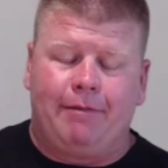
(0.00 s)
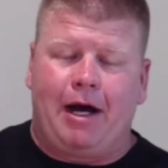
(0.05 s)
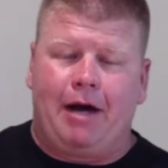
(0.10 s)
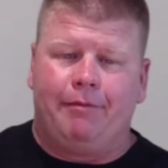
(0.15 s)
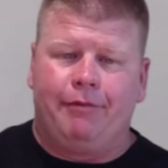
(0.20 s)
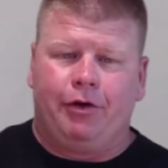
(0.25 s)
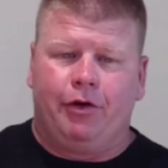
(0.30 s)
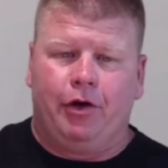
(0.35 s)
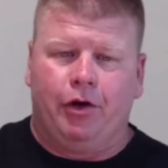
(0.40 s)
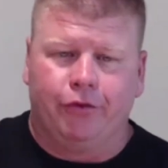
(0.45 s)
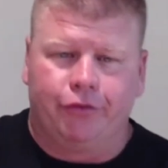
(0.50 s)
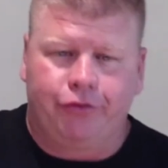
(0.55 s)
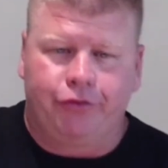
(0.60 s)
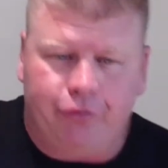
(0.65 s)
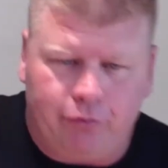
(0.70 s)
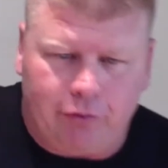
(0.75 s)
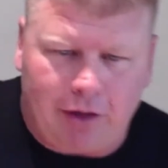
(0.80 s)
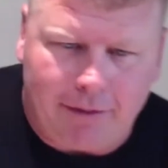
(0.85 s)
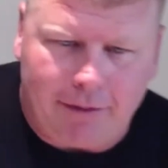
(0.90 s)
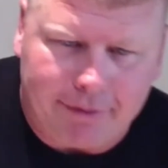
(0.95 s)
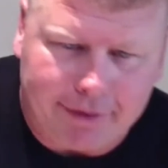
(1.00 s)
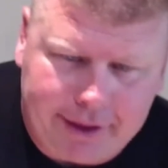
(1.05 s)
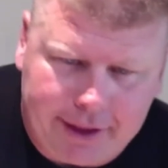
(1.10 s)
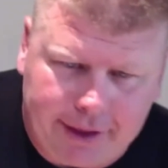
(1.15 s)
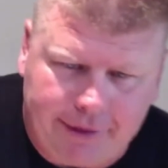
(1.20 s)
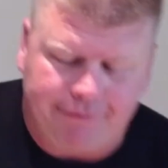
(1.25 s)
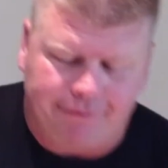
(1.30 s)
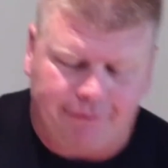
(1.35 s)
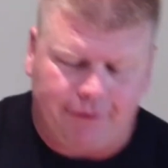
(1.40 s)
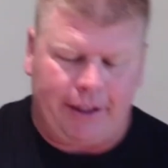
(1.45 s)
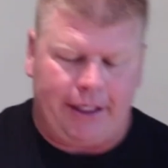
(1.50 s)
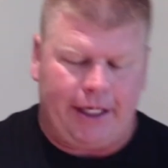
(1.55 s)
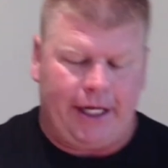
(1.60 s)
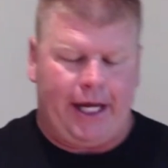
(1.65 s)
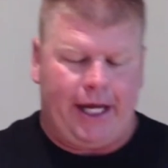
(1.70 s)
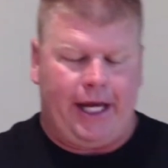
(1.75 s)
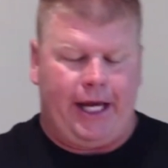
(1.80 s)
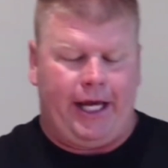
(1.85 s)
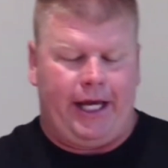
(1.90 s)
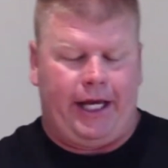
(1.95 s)
I'm your host, Ron McKeefery,
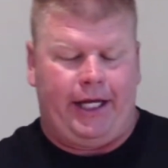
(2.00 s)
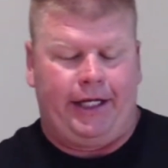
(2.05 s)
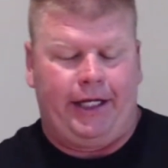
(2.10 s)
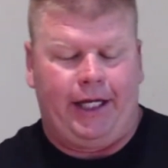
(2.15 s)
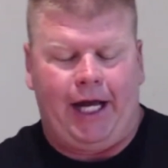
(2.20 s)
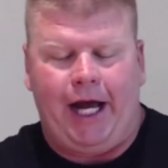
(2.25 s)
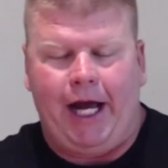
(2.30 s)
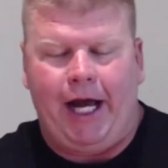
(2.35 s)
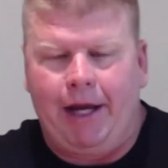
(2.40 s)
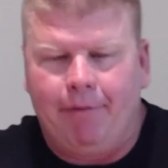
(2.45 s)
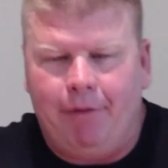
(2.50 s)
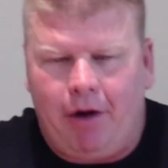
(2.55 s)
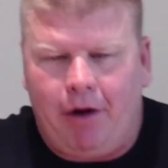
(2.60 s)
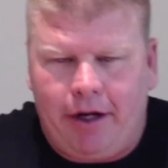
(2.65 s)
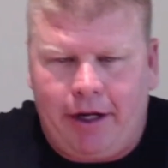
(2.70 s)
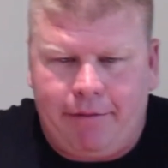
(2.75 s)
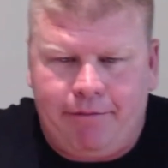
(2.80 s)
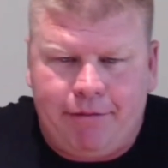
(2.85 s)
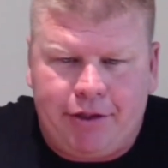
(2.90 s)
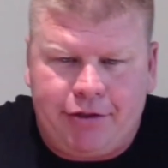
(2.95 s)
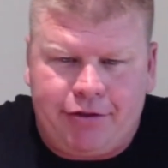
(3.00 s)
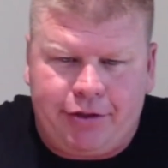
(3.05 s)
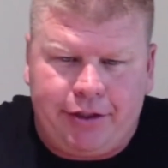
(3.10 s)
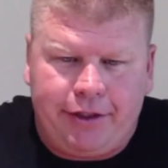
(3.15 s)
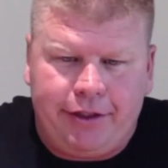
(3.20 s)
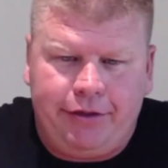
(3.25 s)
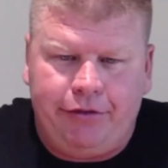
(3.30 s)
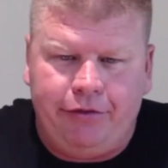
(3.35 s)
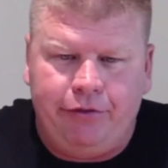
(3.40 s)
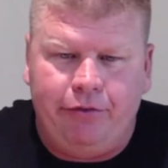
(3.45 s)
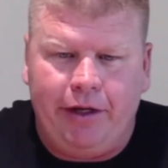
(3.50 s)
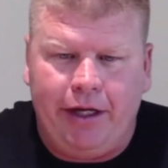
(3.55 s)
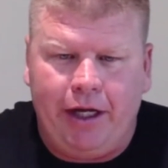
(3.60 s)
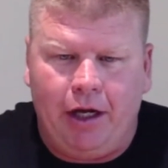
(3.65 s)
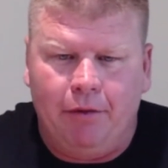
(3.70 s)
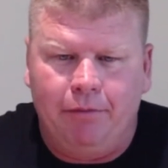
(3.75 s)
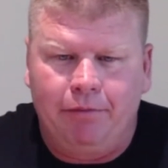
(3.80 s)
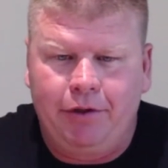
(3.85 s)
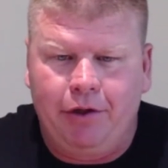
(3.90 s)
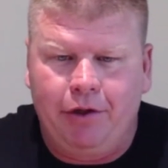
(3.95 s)
and I am on a mission to
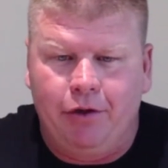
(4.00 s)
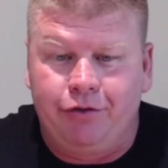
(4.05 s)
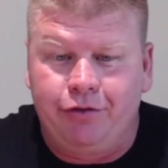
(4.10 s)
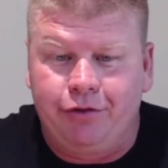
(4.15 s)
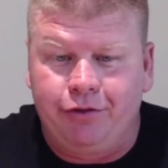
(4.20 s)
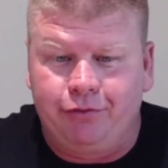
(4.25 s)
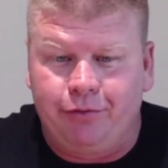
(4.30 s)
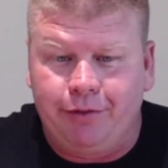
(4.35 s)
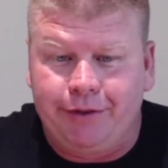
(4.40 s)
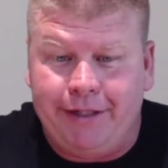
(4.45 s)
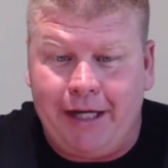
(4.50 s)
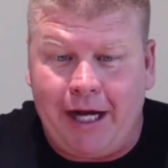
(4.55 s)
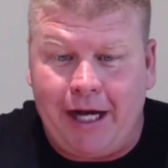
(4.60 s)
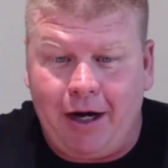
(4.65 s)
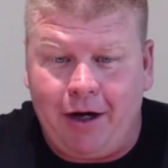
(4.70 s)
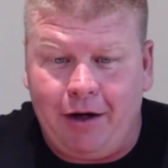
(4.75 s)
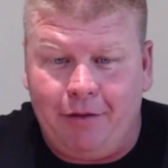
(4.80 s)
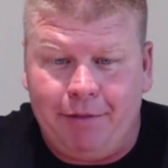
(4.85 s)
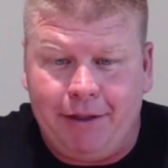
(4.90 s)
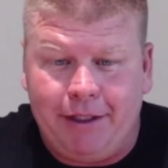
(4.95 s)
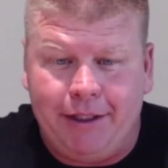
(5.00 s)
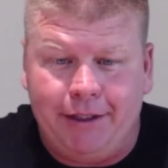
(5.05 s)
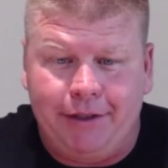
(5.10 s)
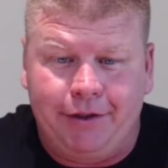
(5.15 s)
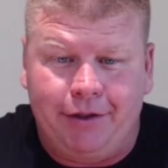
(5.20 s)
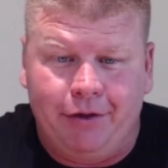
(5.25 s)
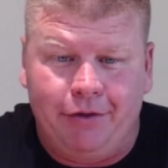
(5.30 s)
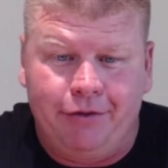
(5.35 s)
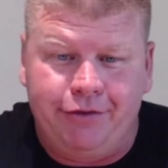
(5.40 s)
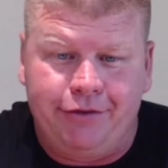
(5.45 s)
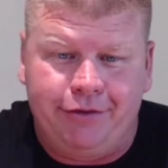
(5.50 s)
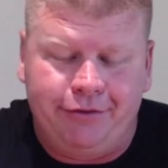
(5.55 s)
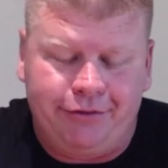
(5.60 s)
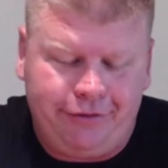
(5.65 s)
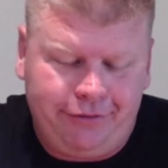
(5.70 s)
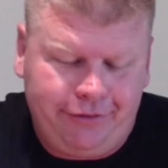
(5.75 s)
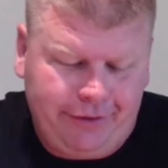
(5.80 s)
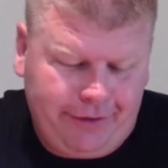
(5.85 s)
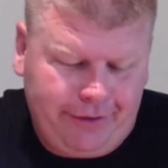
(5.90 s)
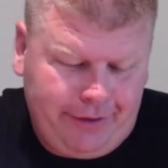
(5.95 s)
help coaches retire being
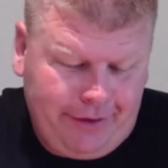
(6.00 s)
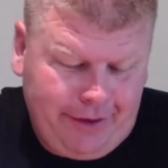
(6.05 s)
coaches.